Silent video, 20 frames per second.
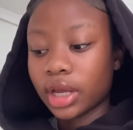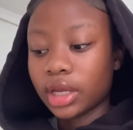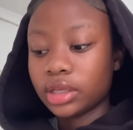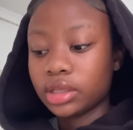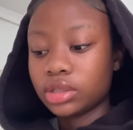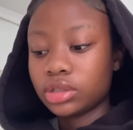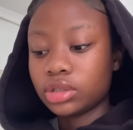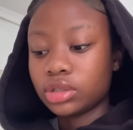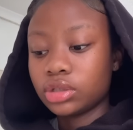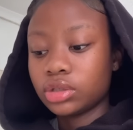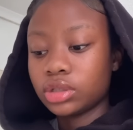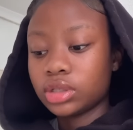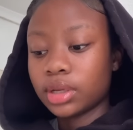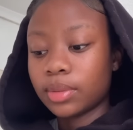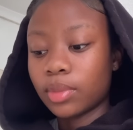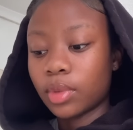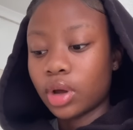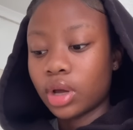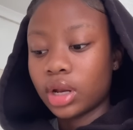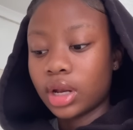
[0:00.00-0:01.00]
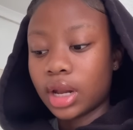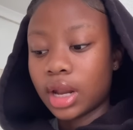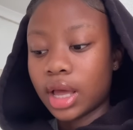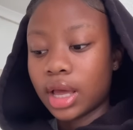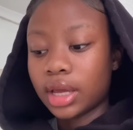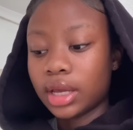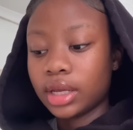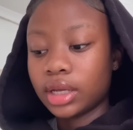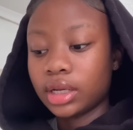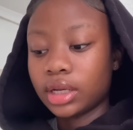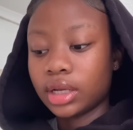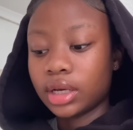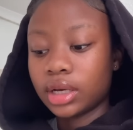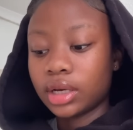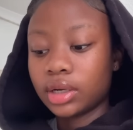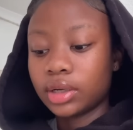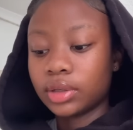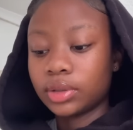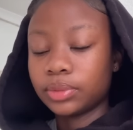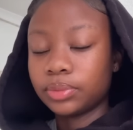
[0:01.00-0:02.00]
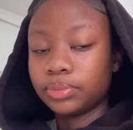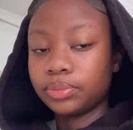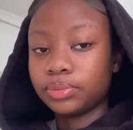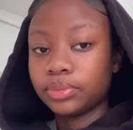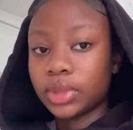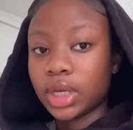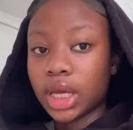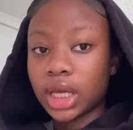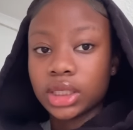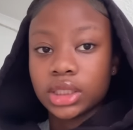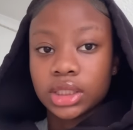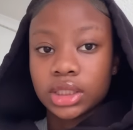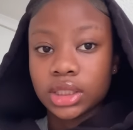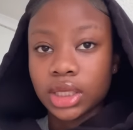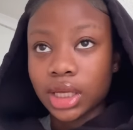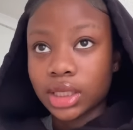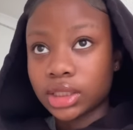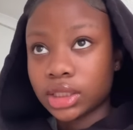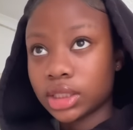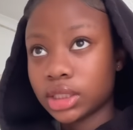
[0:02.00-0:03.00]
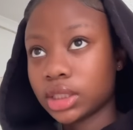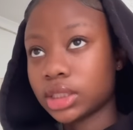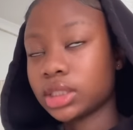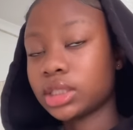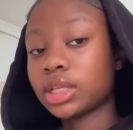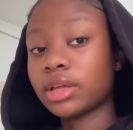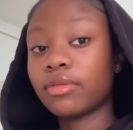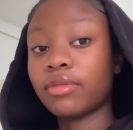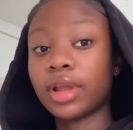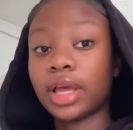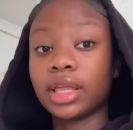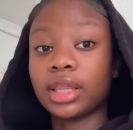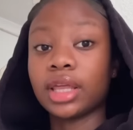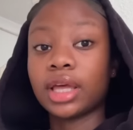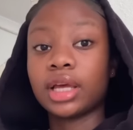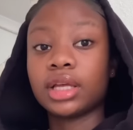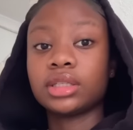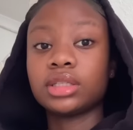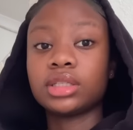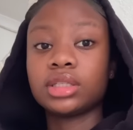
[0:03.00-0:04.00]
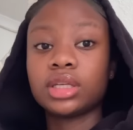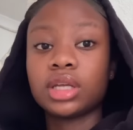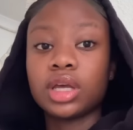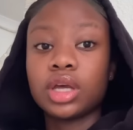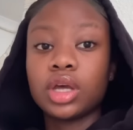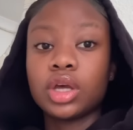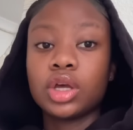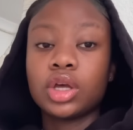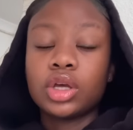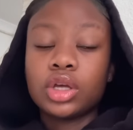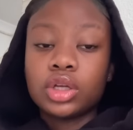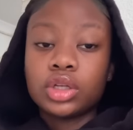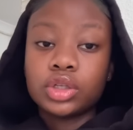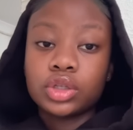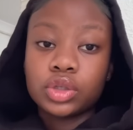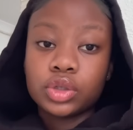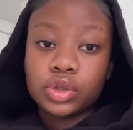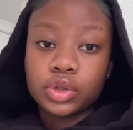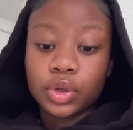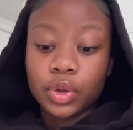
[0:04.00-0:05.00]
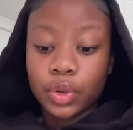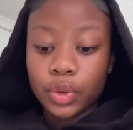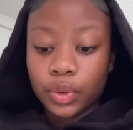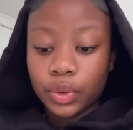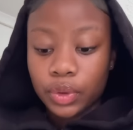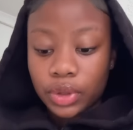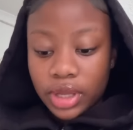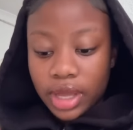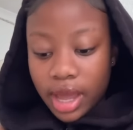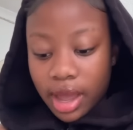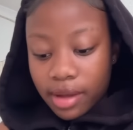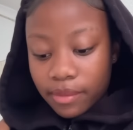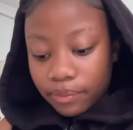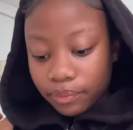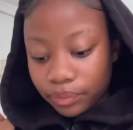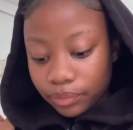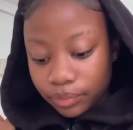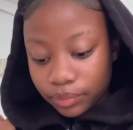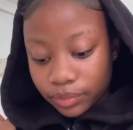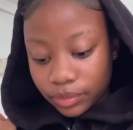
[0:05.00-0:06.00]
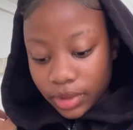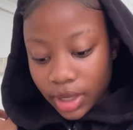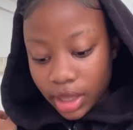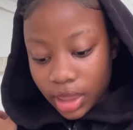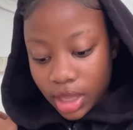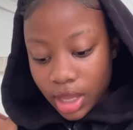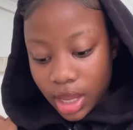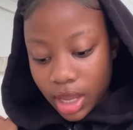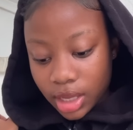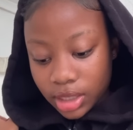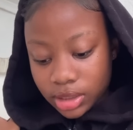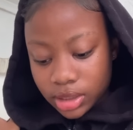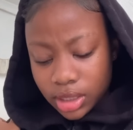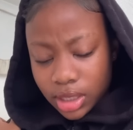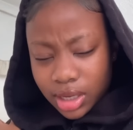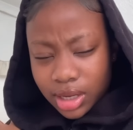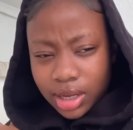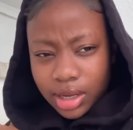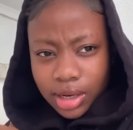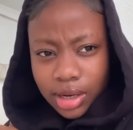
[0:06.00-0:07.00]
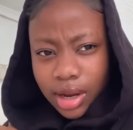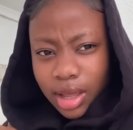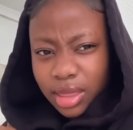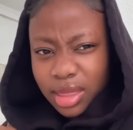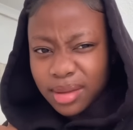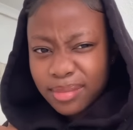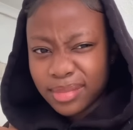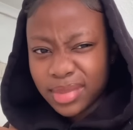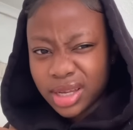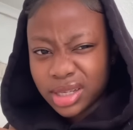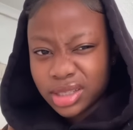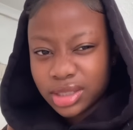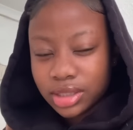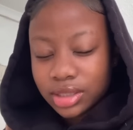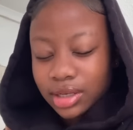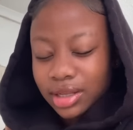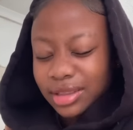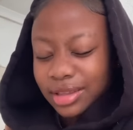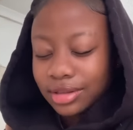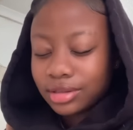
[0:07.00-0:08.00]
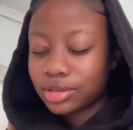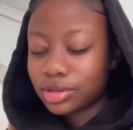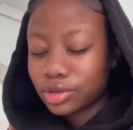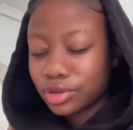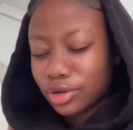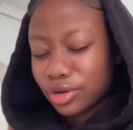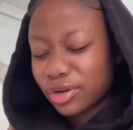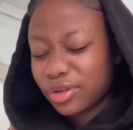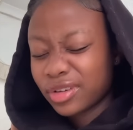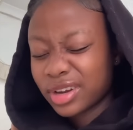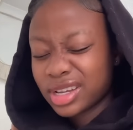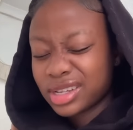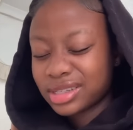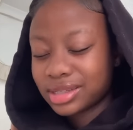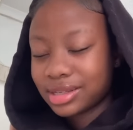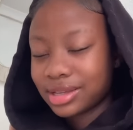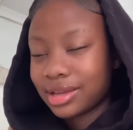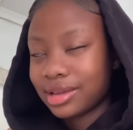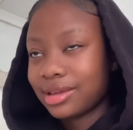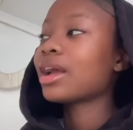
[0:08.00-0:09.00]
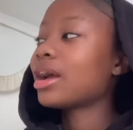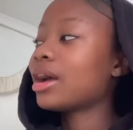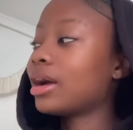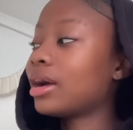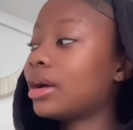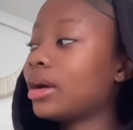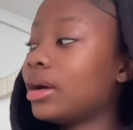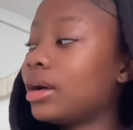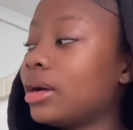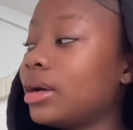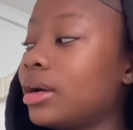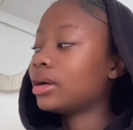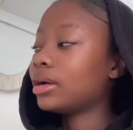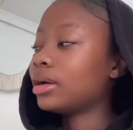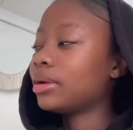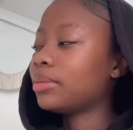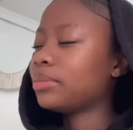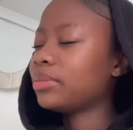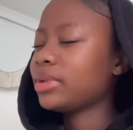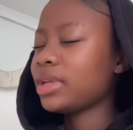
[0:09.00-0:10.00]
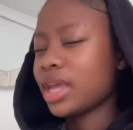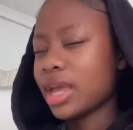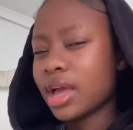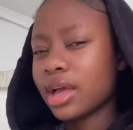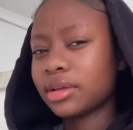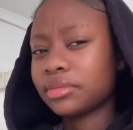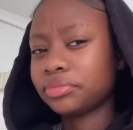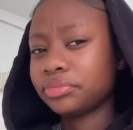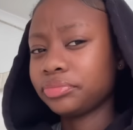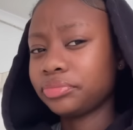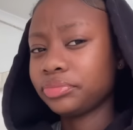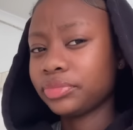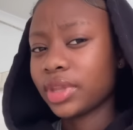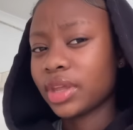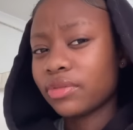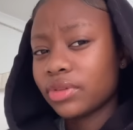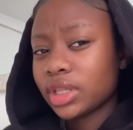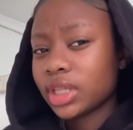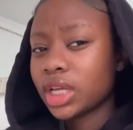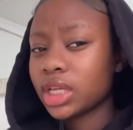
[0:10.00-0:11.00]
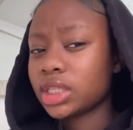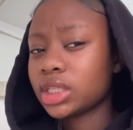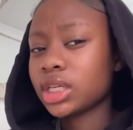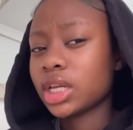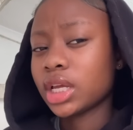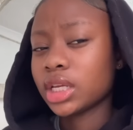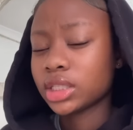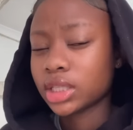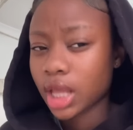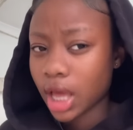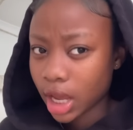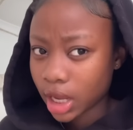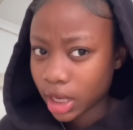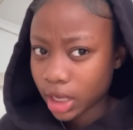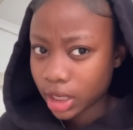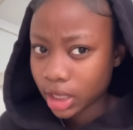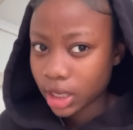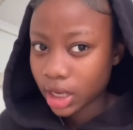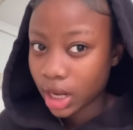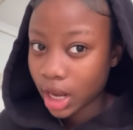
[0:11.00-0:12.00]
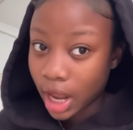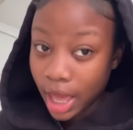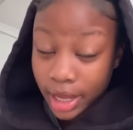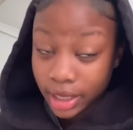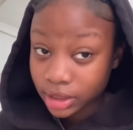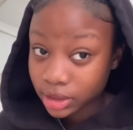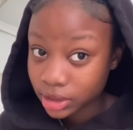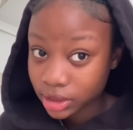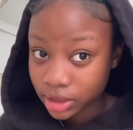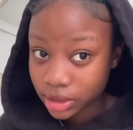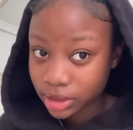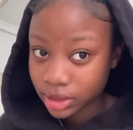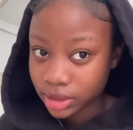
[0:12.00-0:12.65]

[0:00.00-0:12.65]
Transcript: I need to do some online um, exercises and stuff like that. So yeah, nothing hectic, nothing much, nothing too crazy. Um, yeah, everything today is like light.